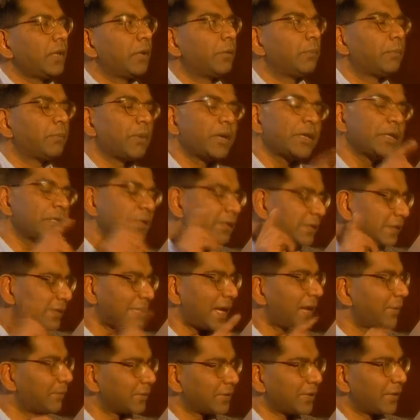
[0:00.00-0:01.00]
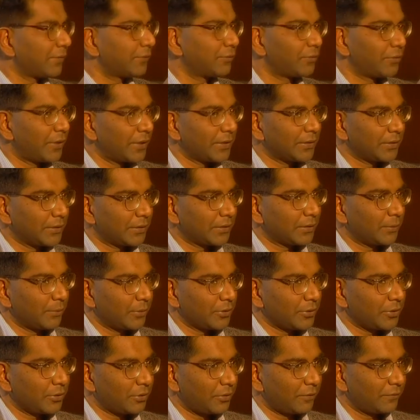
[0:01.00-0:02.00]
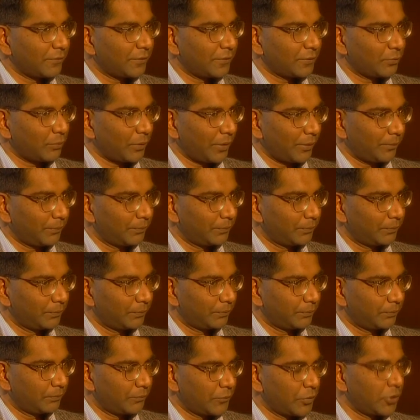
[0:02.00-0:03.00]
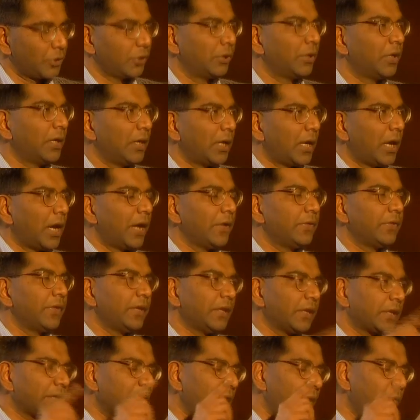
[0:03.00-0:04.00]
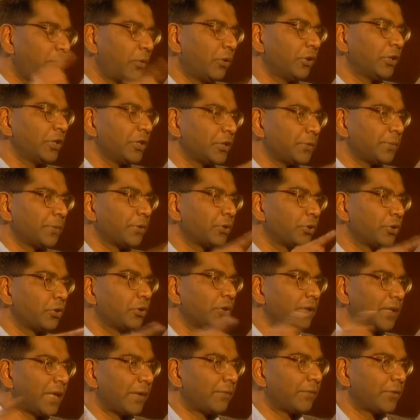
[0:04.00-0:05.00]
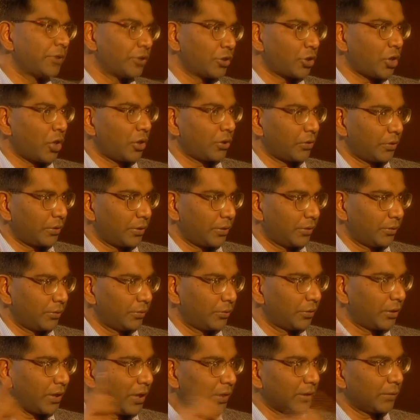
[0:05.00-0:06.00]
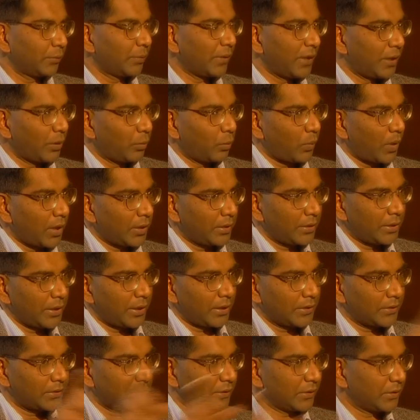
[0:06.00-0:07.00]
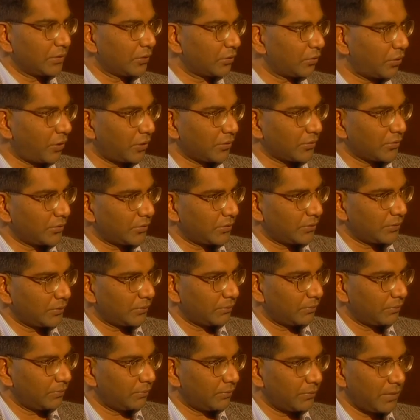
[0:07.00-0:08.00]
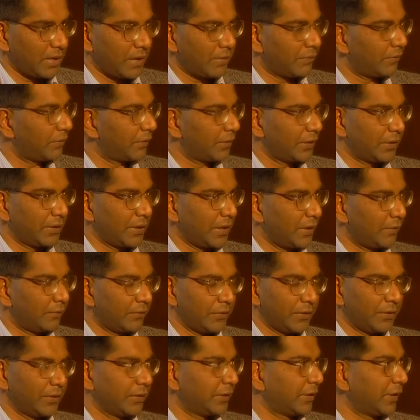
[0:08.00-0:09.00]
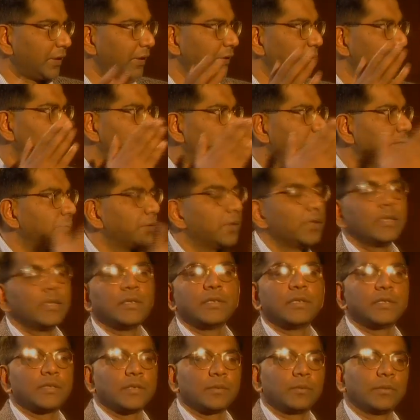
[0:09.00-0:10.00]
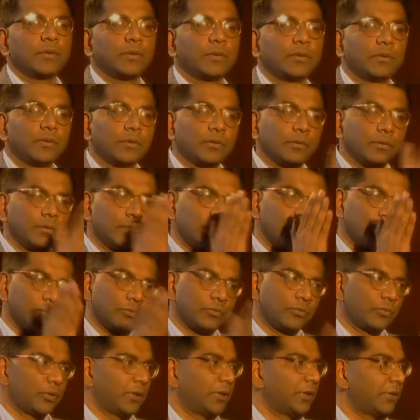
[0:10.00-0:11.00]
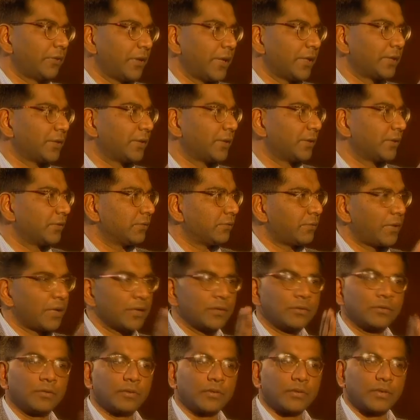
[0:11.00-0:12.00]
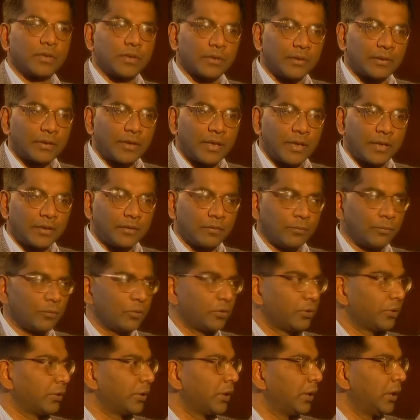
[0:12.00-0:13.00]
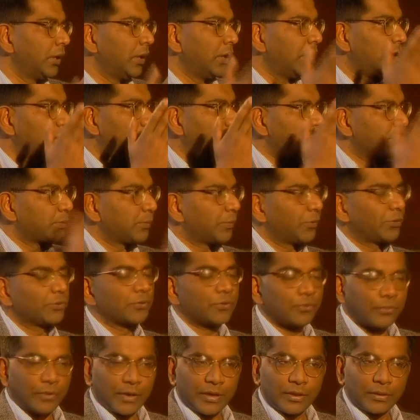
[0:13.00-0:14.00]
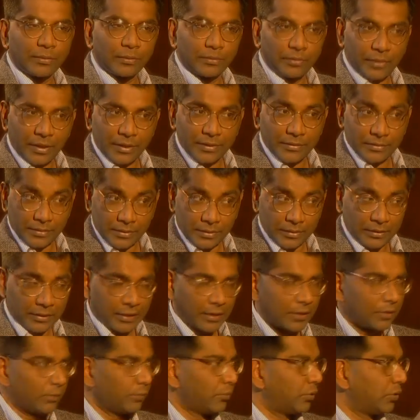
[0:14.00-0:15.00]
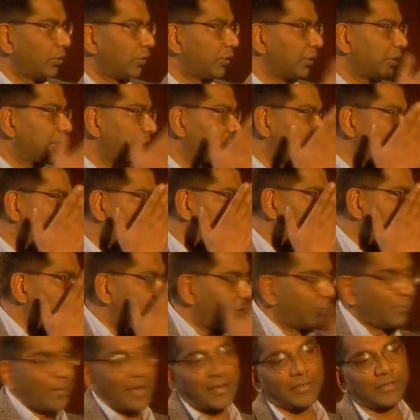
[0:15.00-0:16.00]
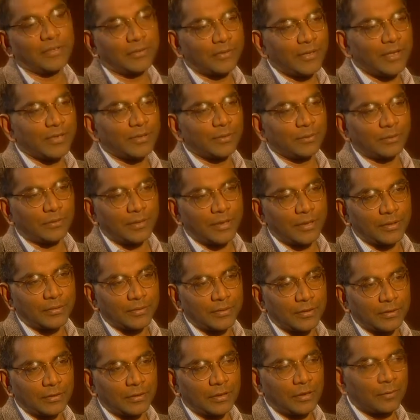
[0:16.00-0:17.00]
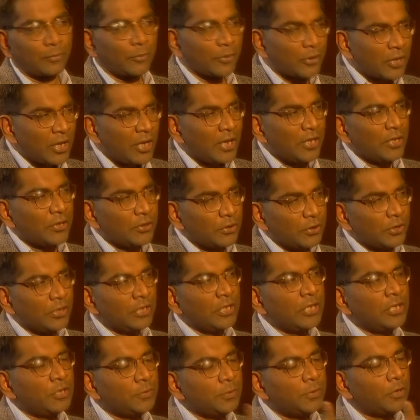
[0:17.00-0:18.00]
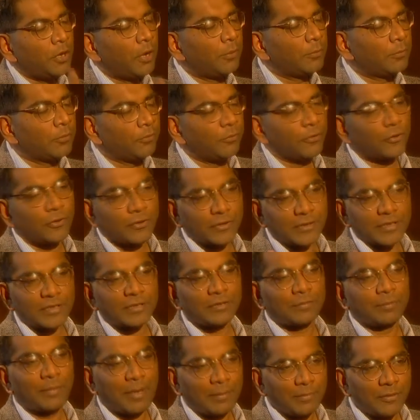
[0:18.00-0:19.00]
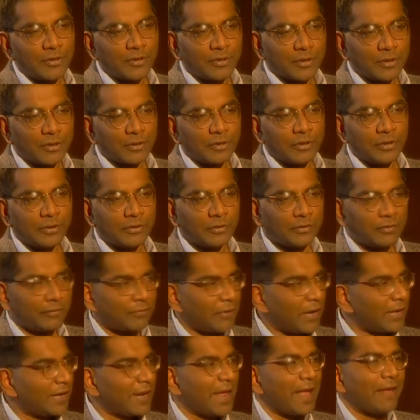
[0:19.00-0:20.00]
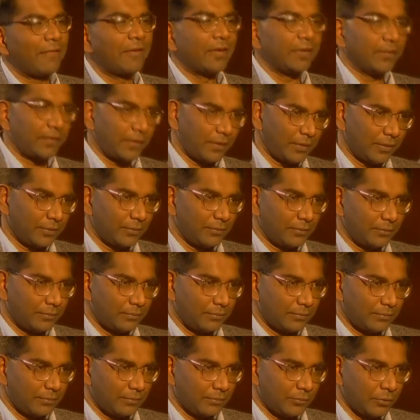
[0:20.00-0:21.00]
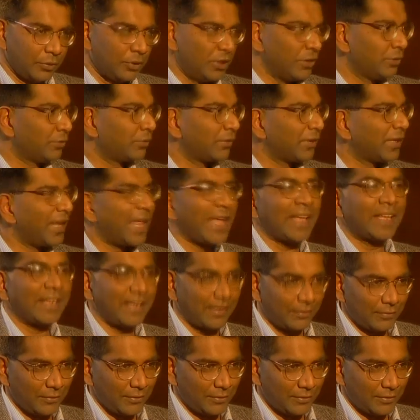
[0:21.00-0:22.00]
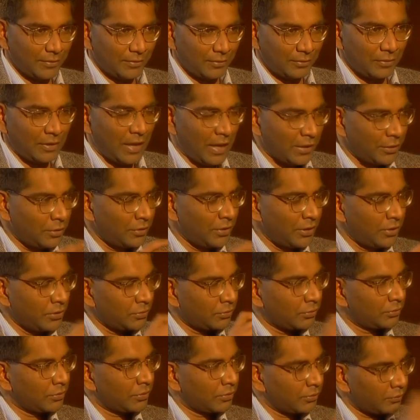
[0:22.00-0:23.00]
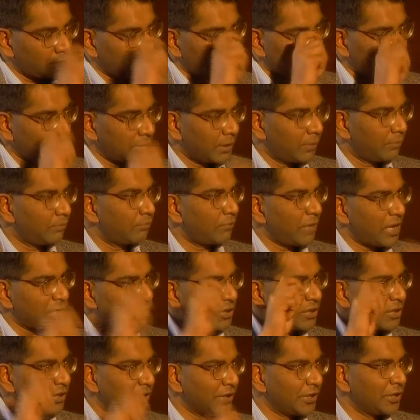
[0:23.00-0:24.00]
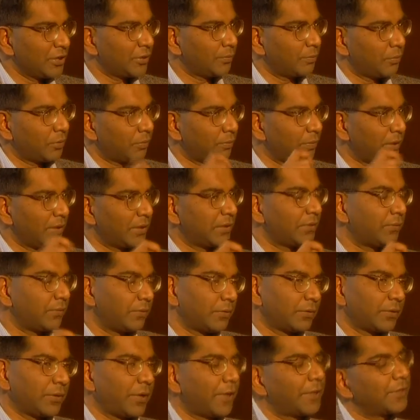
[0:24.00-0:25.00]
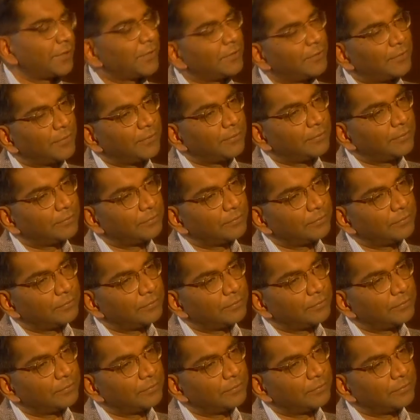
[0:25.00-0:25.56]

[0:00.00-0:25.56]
But it's damn tough to write a commercial novel as well. Mm-hmm. So I think a book needs to be good in every genre. Mm-hmm. You can't apply one yardstick across every kind of discipline, you know. Thriller writers write to a certain kind of book. Mm-hmm. A spiritual writer will write a certain kind of book. A romantic writer will write a certain kind of book. So you need to be omnivorous. As a publisher, you need to have read everything. Mm-hmm. You need to like everything. Mm-hmm. And you need to sort of measure each book by a different criterion.